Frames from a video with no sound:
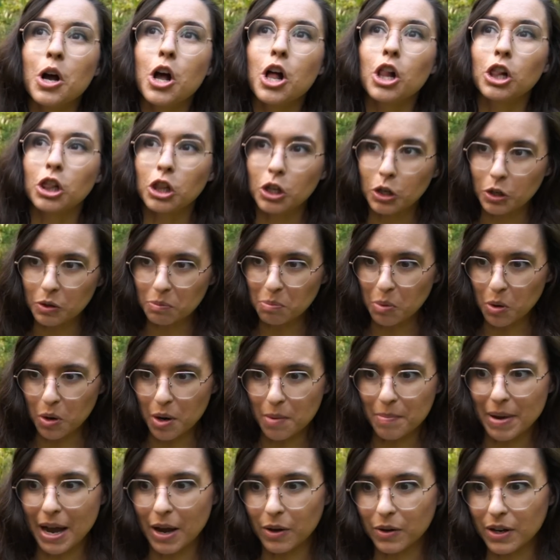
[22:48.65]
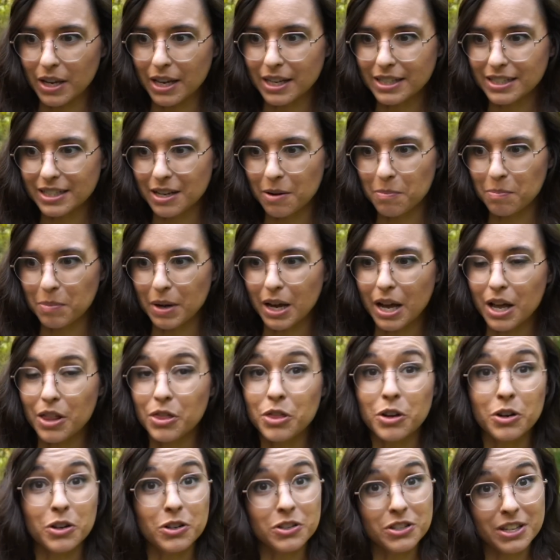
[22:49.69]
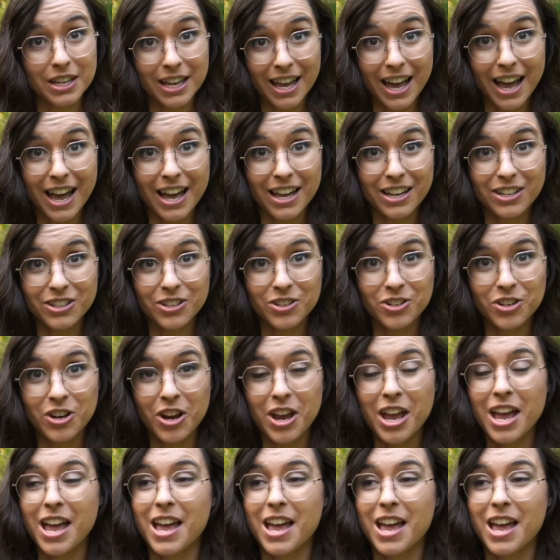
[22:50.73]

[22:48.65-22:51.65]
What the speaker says: learn more about it, but there's a catch,